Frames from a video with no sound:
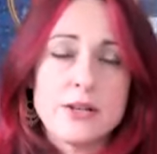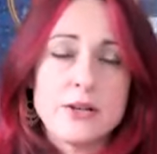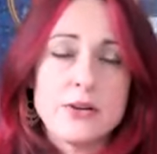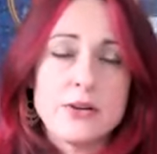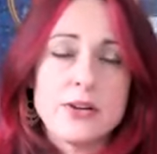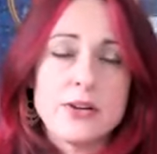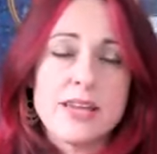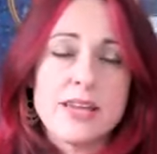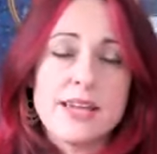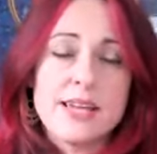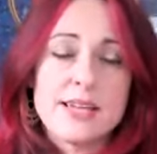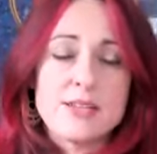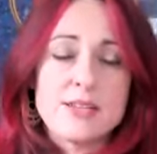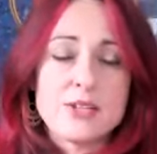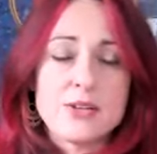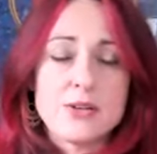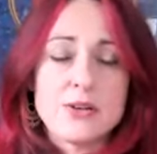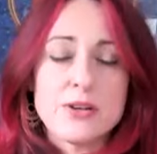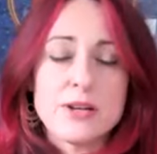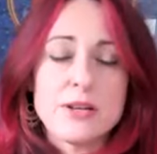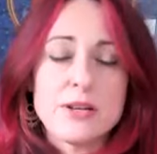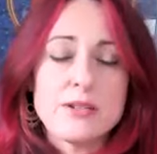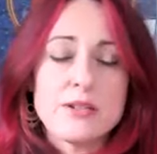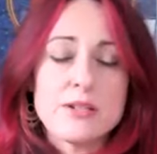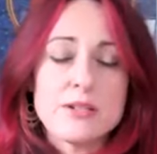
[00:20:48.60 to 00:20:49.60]
a lot here.
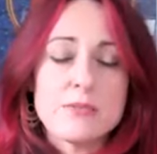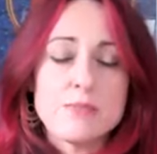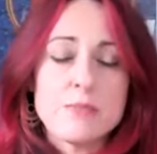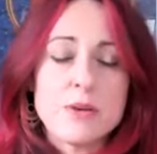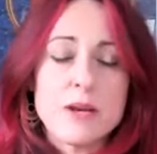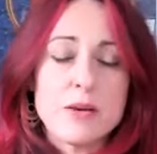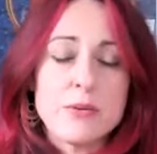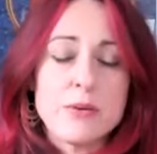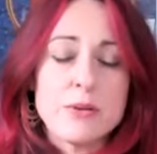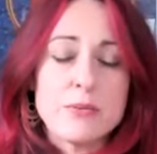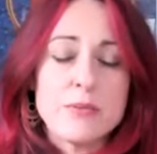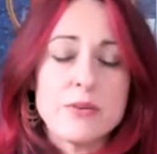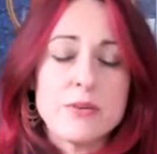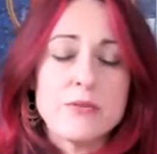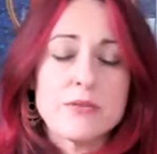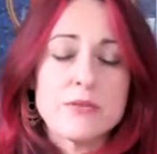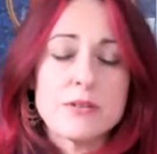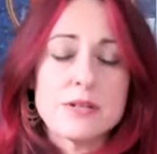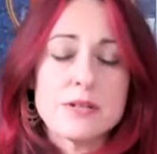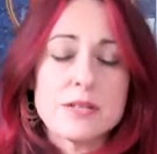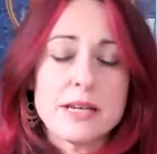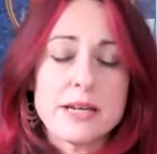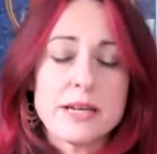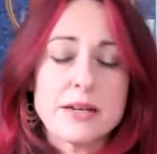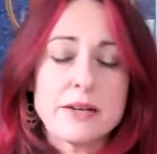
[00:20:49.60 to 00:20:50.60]
Sorry, just bear with me for
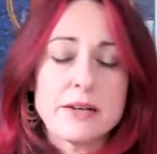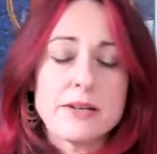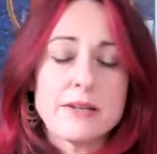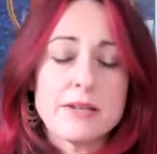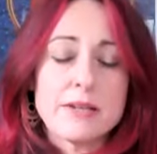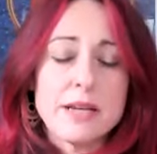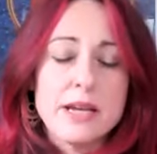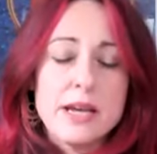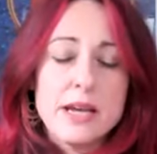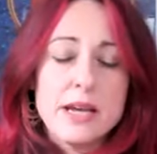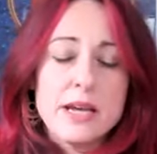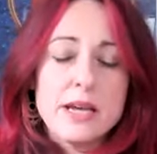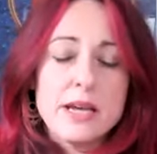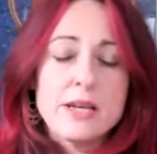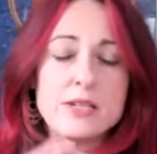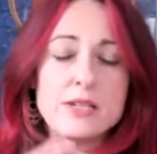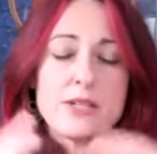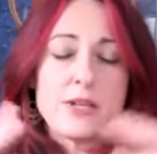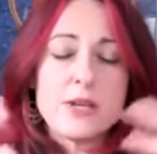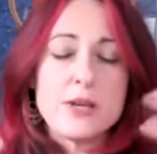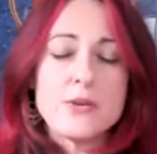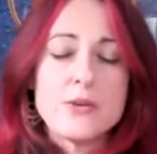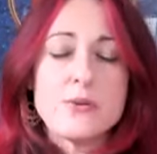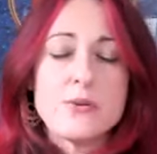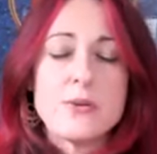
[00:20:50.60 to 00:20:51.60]
a second.
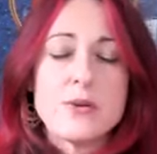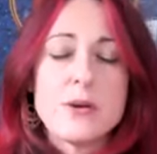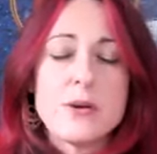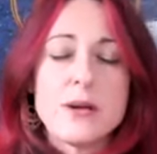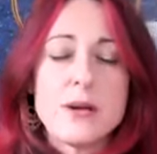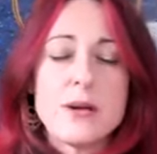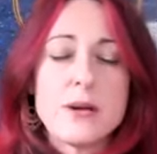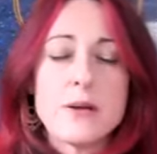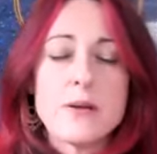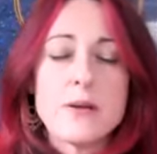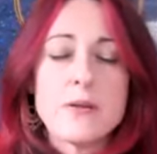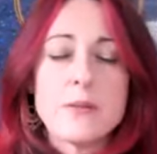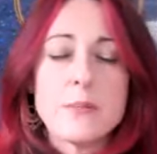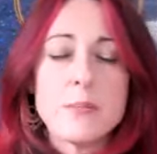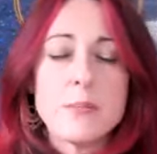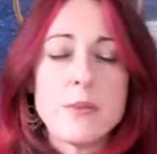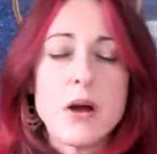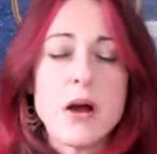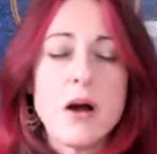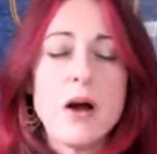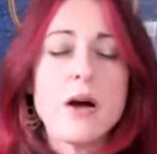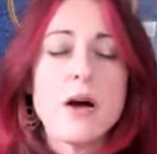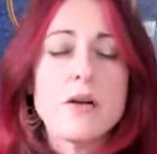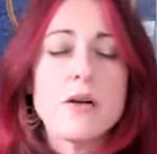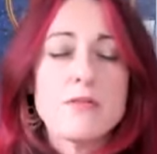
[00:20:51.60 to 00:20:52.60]
So, the
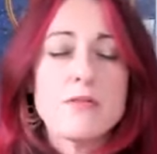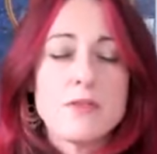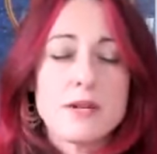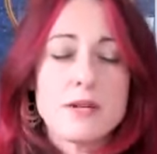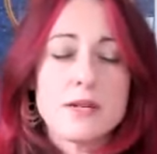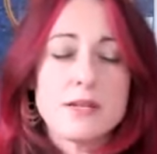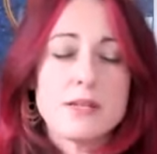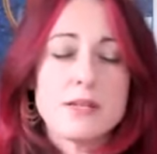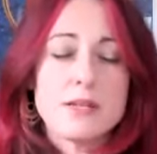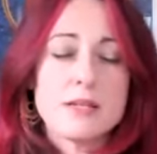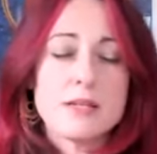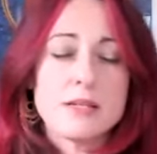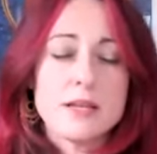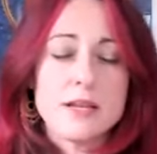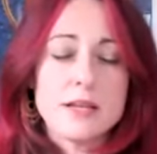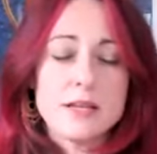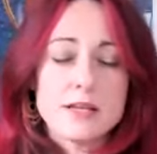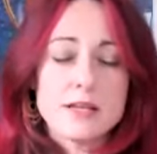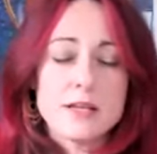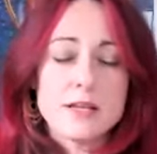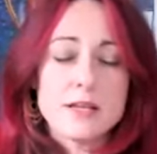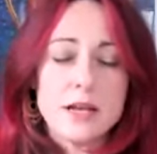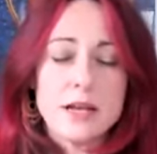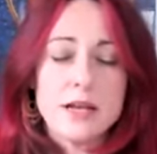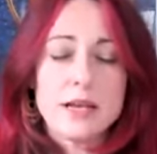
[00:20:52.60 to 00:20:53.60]
part of us that
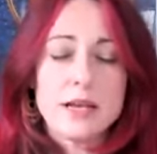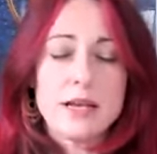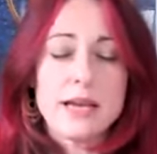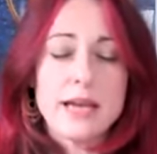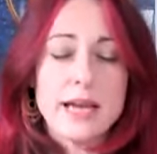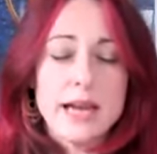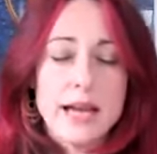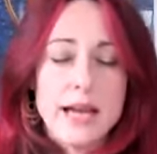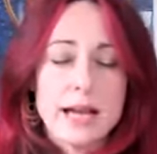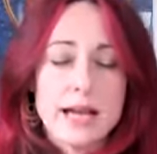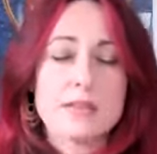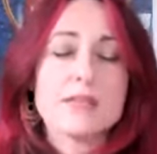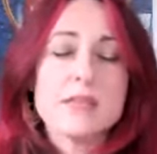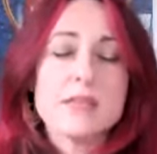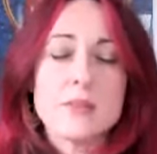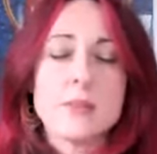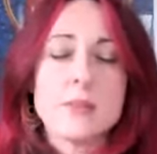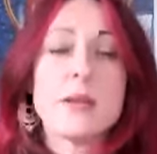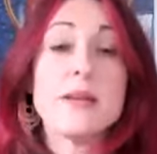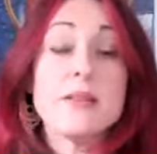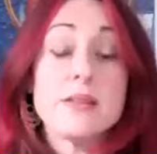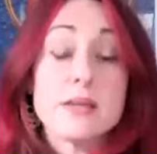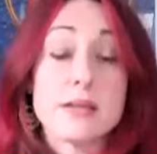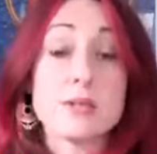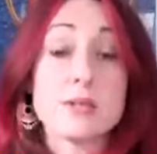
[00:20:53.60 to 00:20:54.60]
is like, it has to
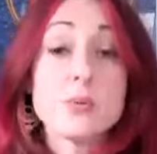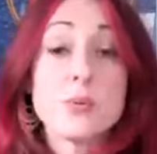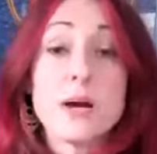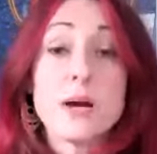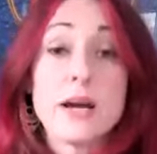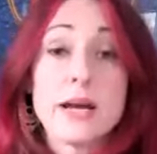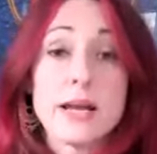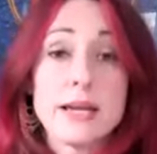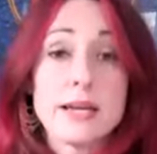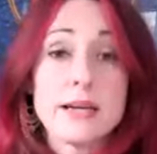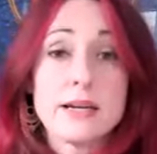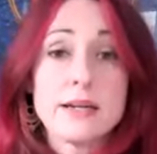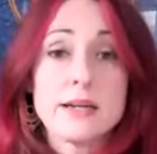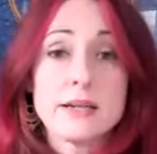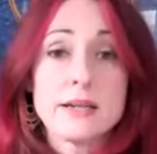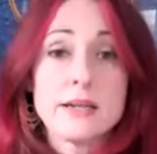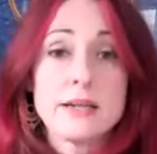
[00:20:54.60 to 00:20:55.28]
be this way.